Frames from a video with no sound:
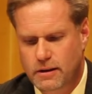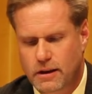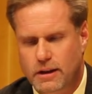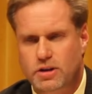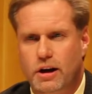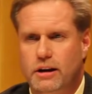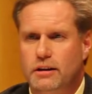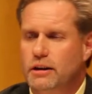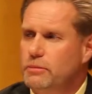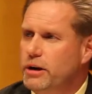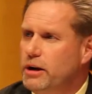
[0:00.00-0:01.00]
Let's talk a
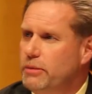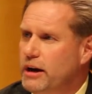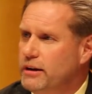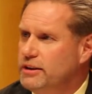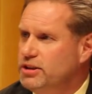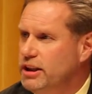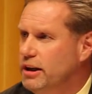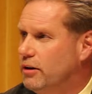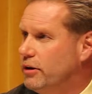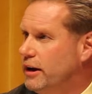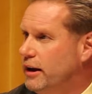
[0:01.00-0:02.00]
little bit about a
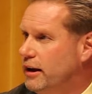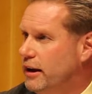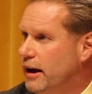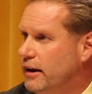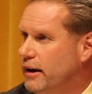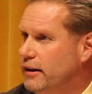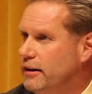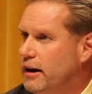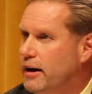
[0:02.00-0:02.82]
casino and